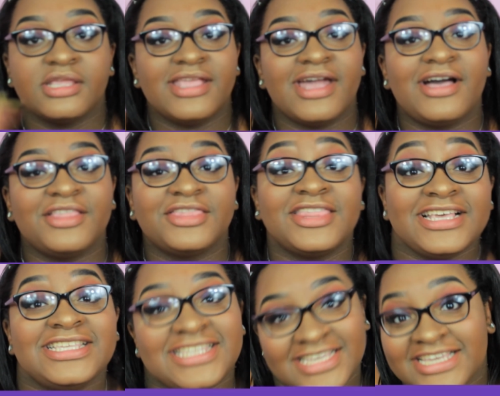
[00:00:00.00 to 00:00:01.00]
Now
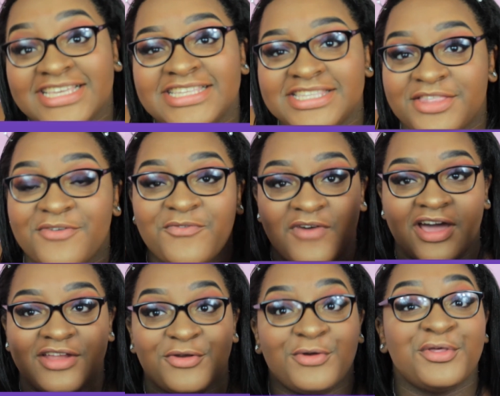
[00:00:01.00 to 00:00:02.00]
this is the
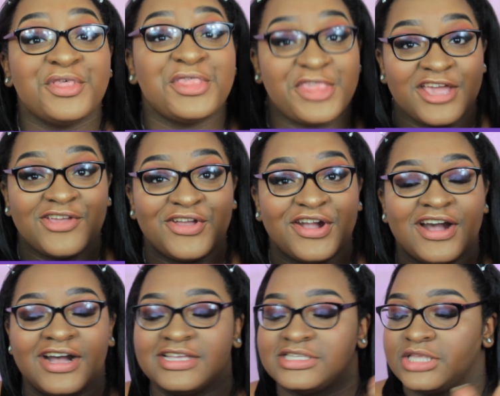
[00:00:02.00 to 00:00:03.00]
final thing, you
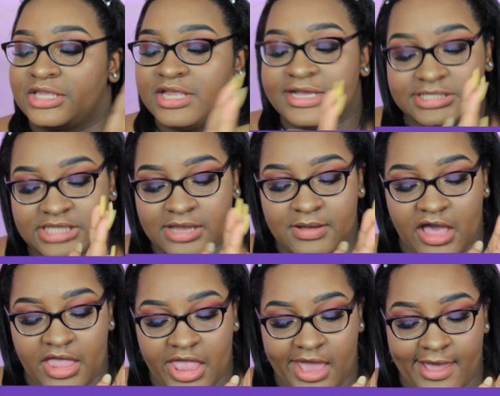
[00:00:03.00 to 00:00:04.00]
guys. The next thing
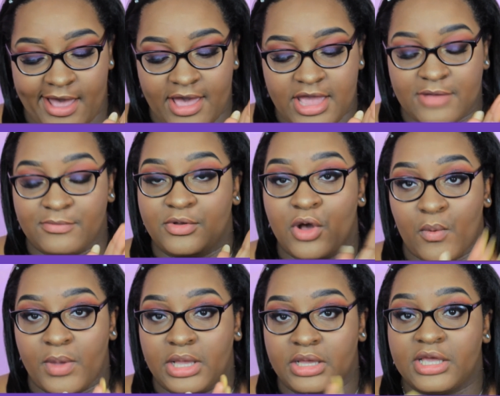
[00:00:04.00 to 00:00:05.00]
that I am
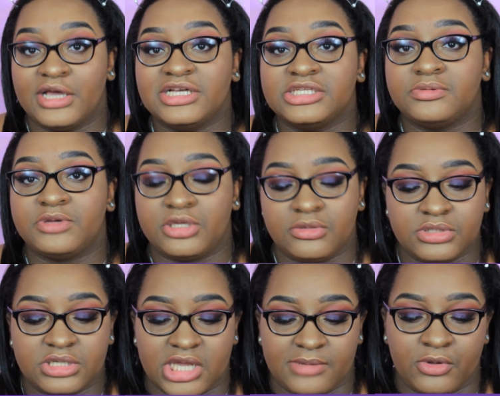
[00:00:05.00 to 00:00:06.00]
going to be
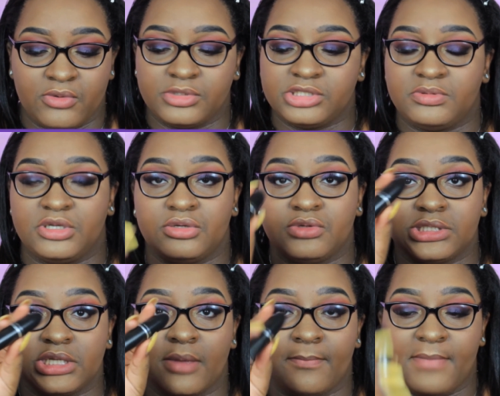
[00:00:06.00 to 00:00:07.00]
using, I'm going to be
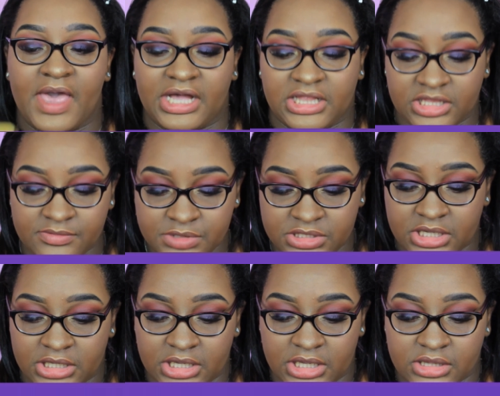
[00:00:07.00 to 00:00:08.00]
using MAC
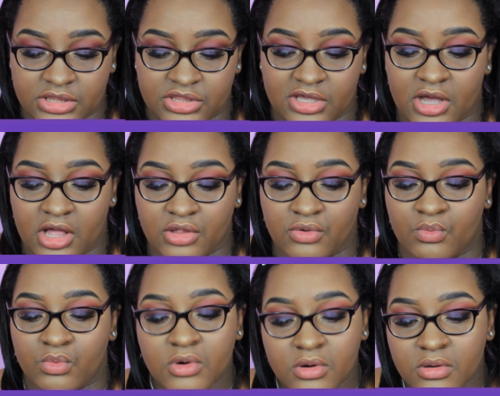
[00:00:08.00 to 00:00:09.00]
lipstick in the color
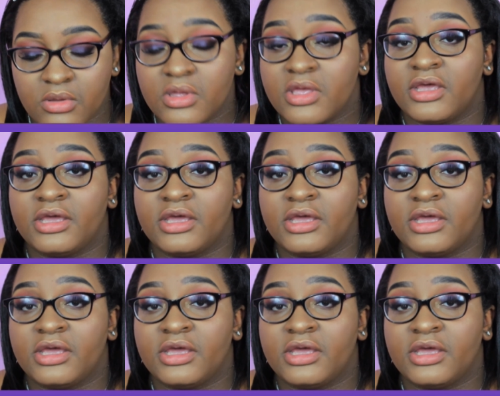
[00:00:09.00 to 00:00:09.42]
Whirl.